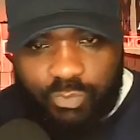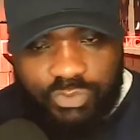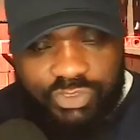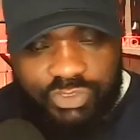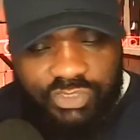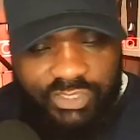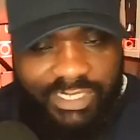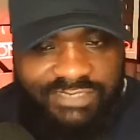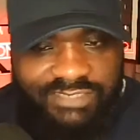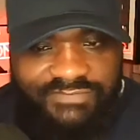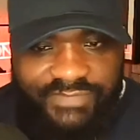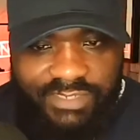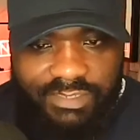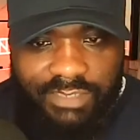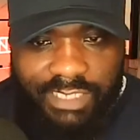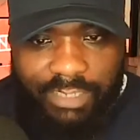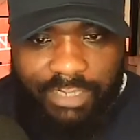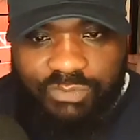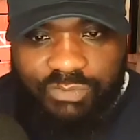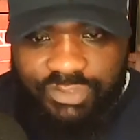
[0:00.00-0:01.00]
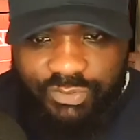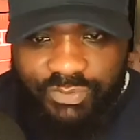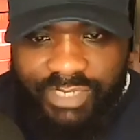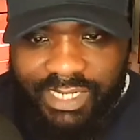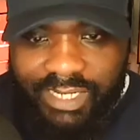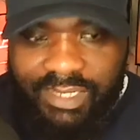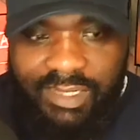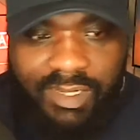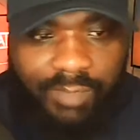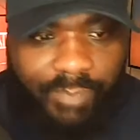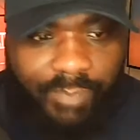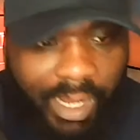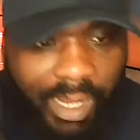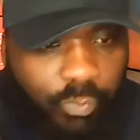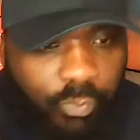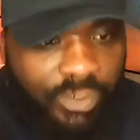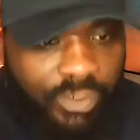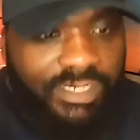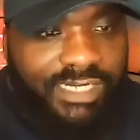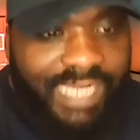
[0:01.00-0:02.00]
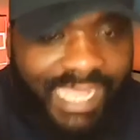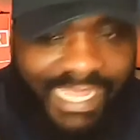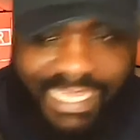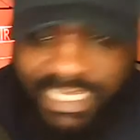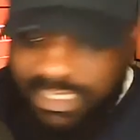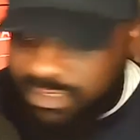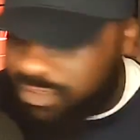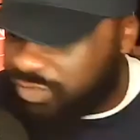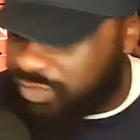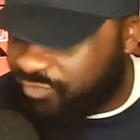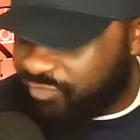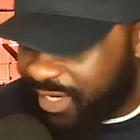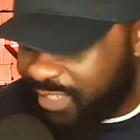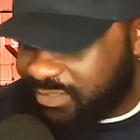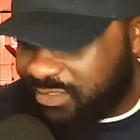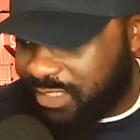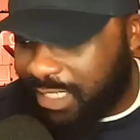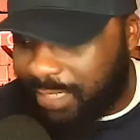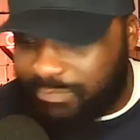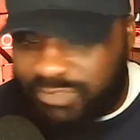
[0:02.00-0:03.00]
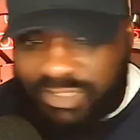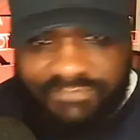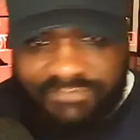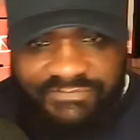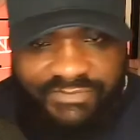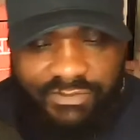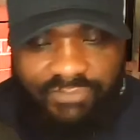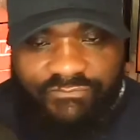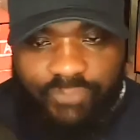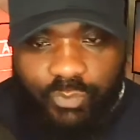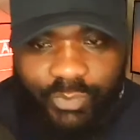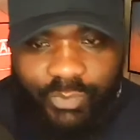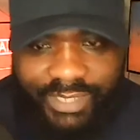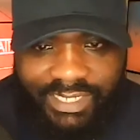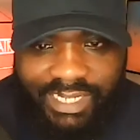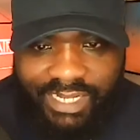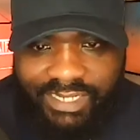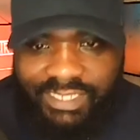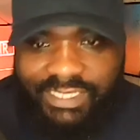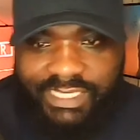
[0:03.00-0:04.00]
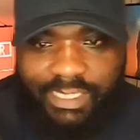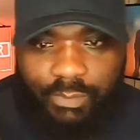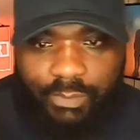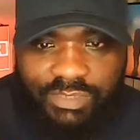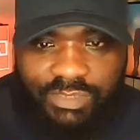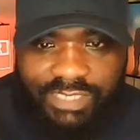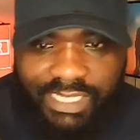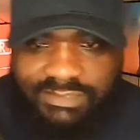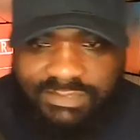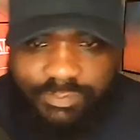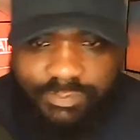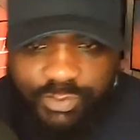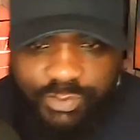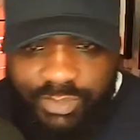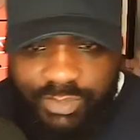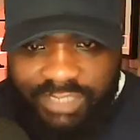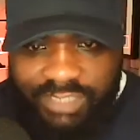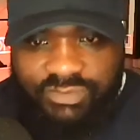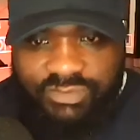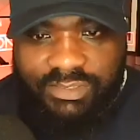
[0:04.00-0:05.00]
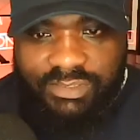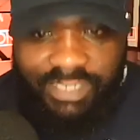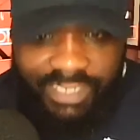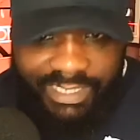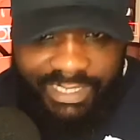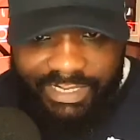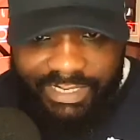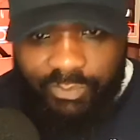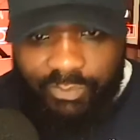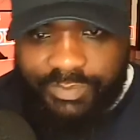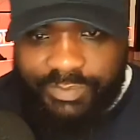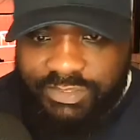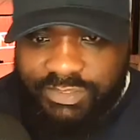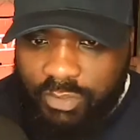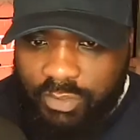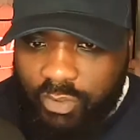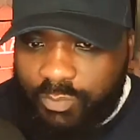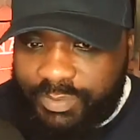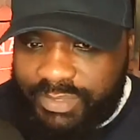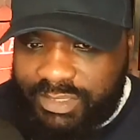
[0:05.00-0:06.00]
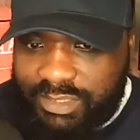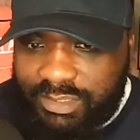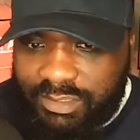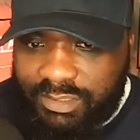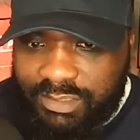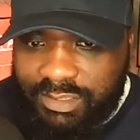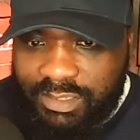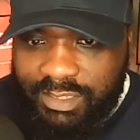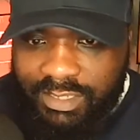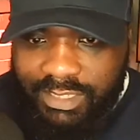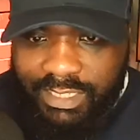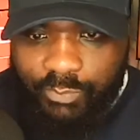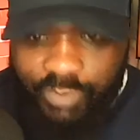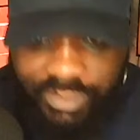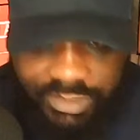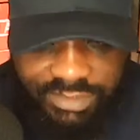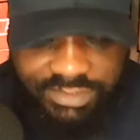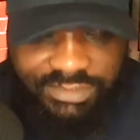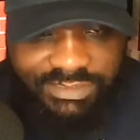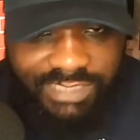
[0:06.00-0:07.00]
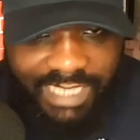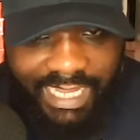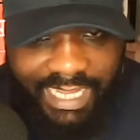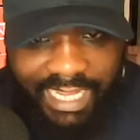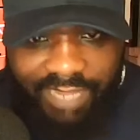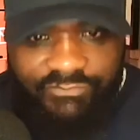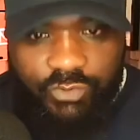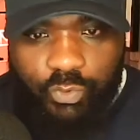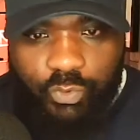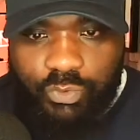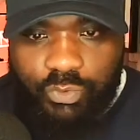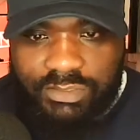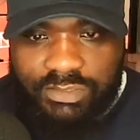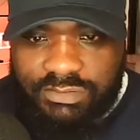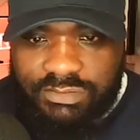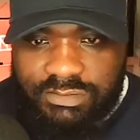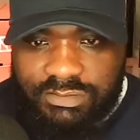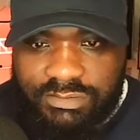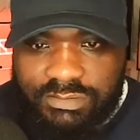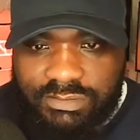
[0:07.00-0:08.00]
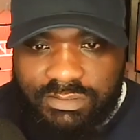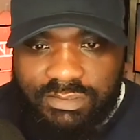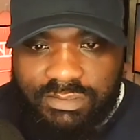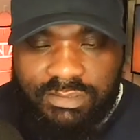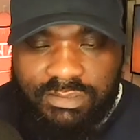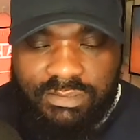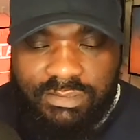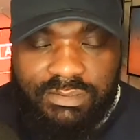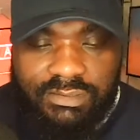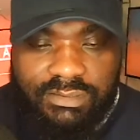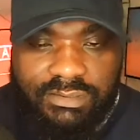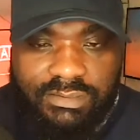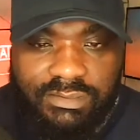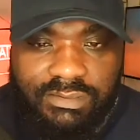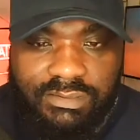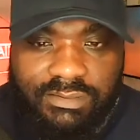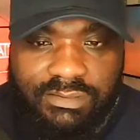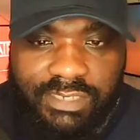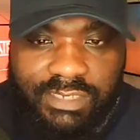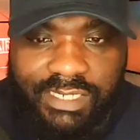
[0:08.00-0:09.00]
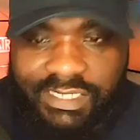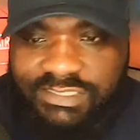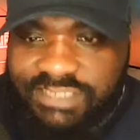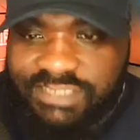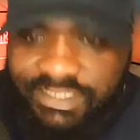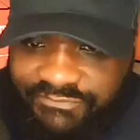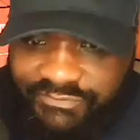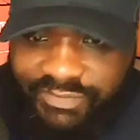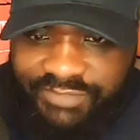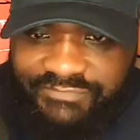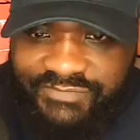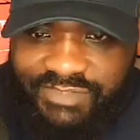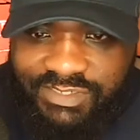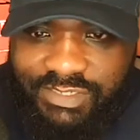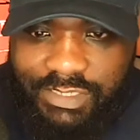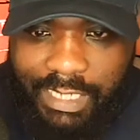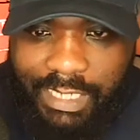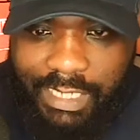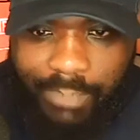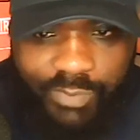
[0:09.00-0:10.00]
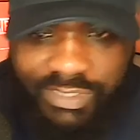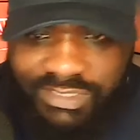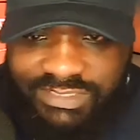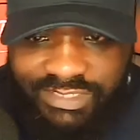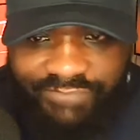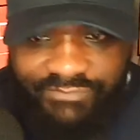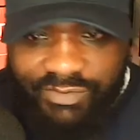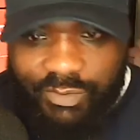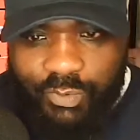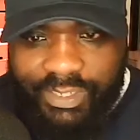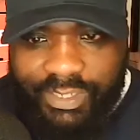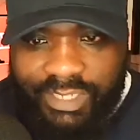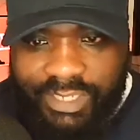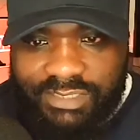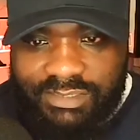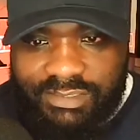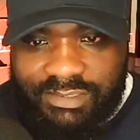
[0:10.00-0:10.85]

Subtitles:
What do you guys think? Like, we do that, but I want to like interact. Like, I'm trying to think of a way that I can get like some of you guys on the line. That would be dope, innit? Like, we could just like have callers, and I sit in front of it, and we just have a quick.